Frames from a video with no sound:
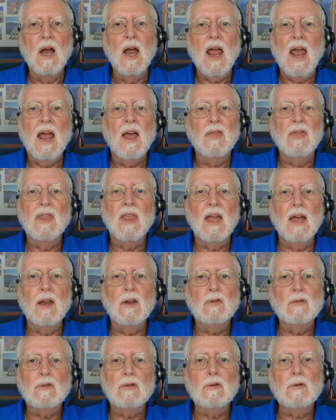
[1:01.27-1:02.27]
and
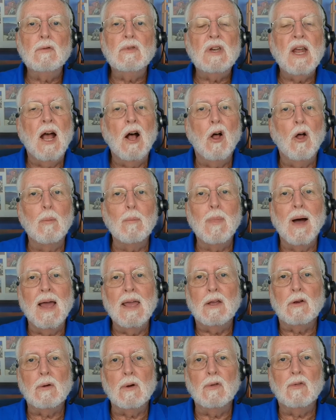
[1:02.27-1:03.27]
then to tell
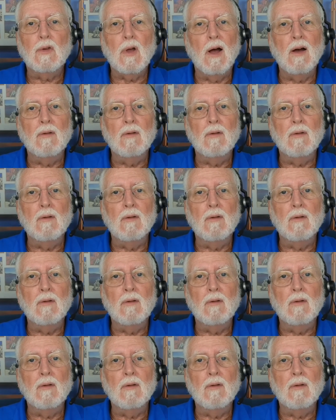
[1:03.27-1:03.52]
Microsoft